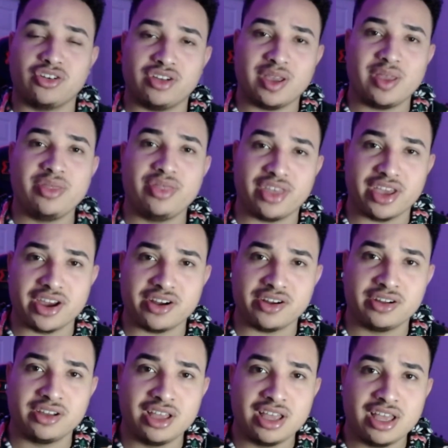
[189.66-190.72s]
in there.
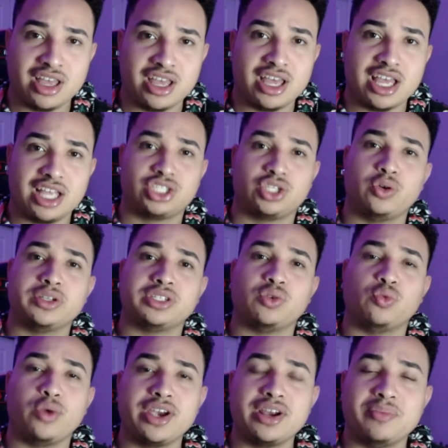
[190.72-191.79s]
So it's a
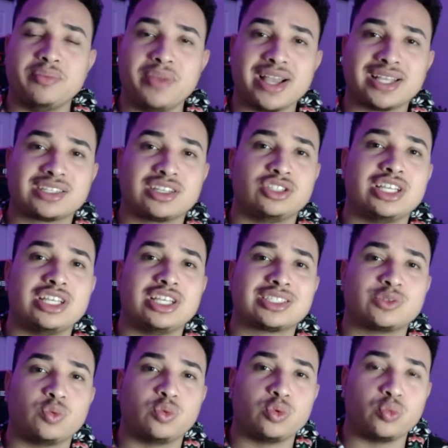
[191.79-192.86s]
weird mix because
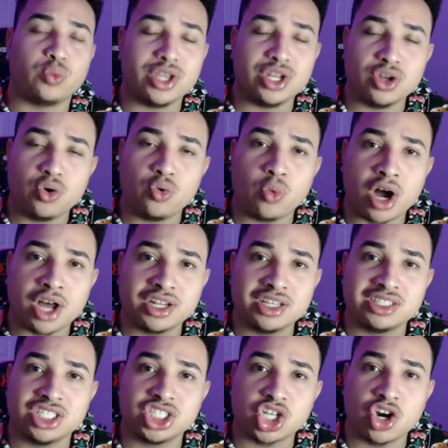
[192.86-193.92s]
we know Wanda's
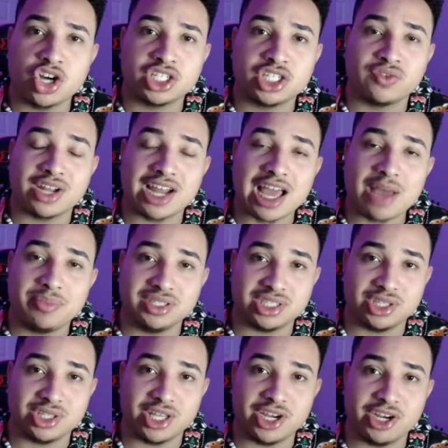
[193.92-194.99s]
in charge of what happens
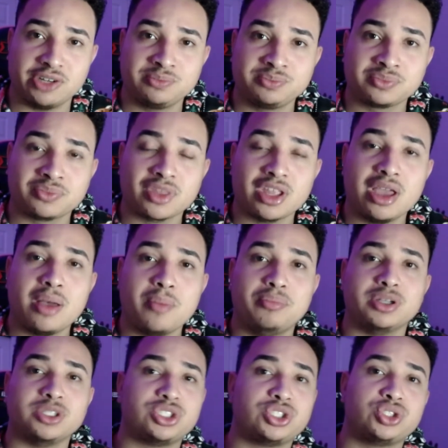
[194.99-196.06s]
in there, but
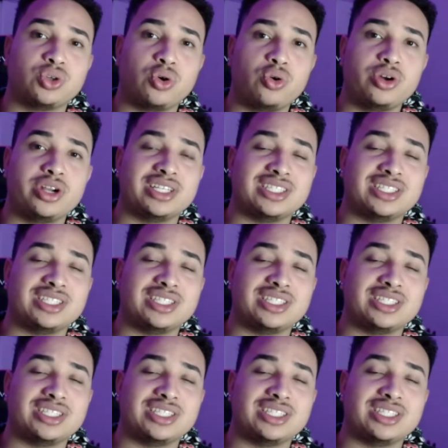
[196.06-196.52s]
S.W.O.R.D.